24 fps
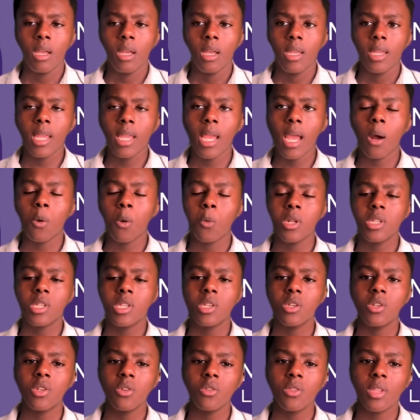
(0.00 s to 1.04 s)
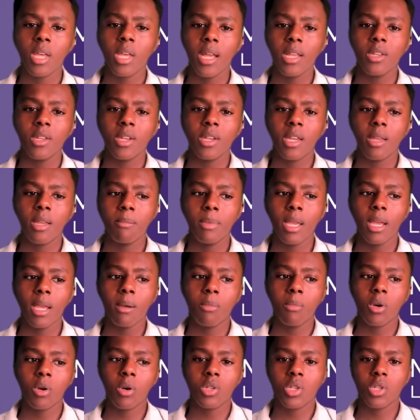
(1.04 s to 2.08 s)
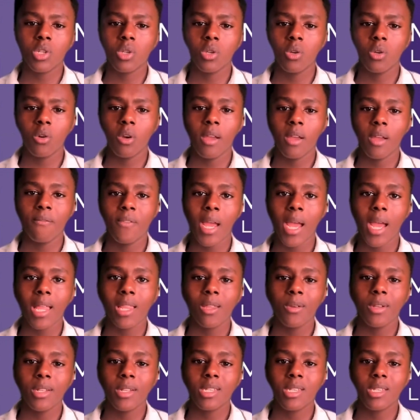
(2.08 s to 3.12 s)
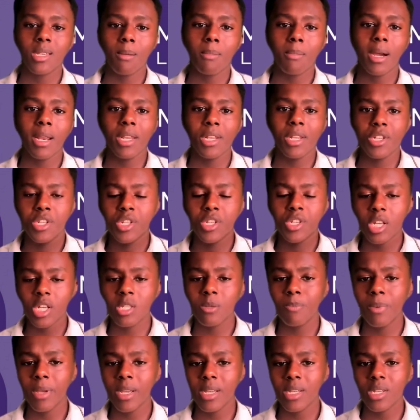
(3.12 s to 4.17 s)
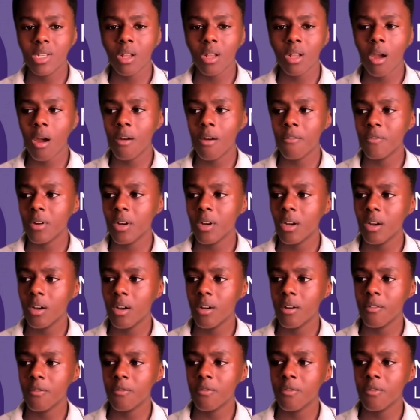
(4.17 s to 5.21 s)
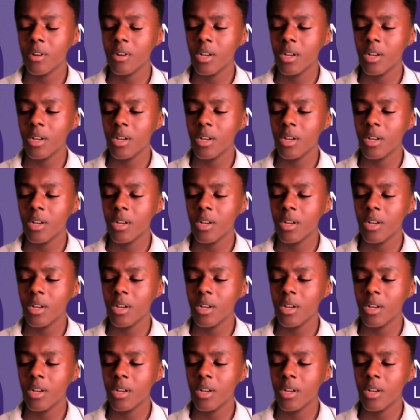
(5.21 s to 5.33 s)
yeah, once you do that, you can be able to evaluate somebody just based off of